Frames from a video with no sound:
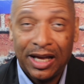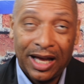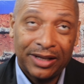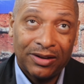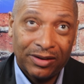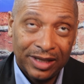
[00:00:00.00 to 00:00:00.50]

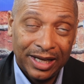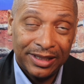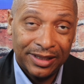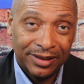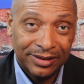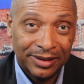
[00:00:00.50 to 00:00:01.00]
I call it high
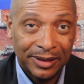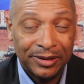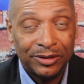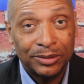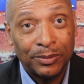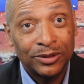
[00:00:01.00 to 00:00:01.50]
delta.
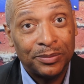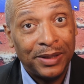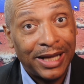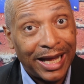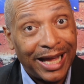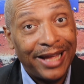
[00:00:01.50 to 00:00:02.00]
You're supposed to
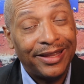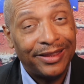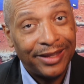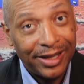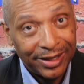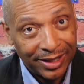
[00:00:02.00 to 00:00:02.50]
be high
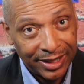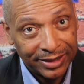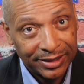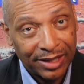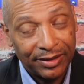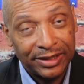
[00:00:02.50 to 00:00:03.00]
theta
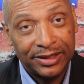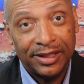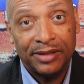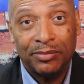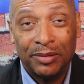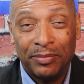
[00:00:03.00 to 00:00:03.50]
is how they say
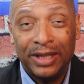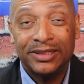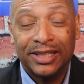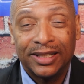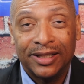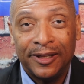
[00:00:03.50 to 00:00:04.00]
it. But
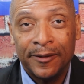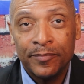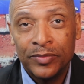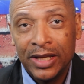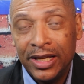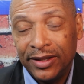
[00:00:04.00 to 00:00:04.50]
basically,
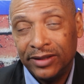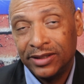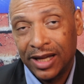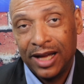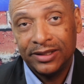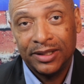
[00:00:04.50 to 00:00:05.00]
there's
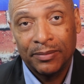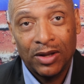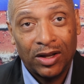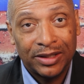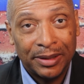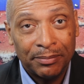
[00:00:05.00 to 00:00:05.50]
a concept
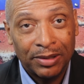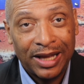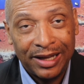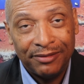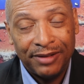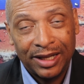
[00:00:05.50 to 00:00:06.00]
called
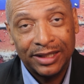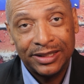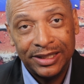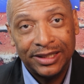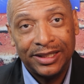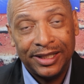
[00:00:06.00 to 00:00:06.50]
implied
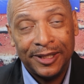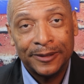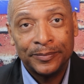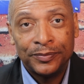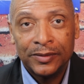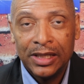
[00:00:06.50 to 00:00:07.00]
volatility.
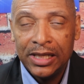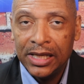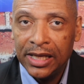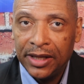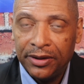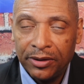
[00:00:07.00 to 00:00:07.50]

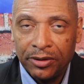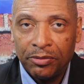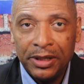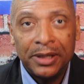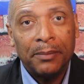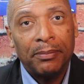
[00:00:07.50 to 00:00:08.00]
There are
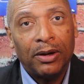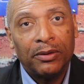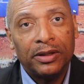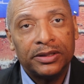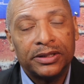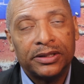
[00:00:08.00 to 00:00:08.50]
three
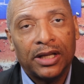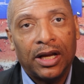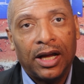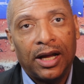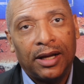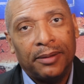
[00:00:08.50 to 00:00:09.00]
components
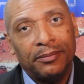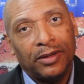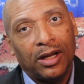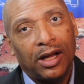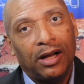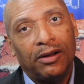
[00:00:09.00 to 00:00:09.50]
of
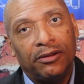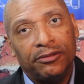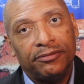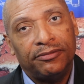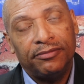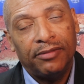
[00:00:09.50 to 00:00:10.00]

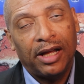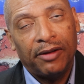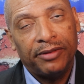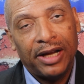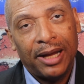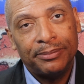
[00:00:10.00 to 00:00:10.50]

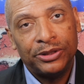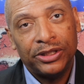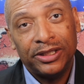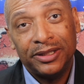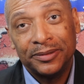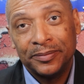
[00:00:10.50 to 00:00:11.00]
an
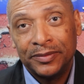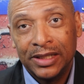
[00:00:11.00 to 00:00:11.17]
option.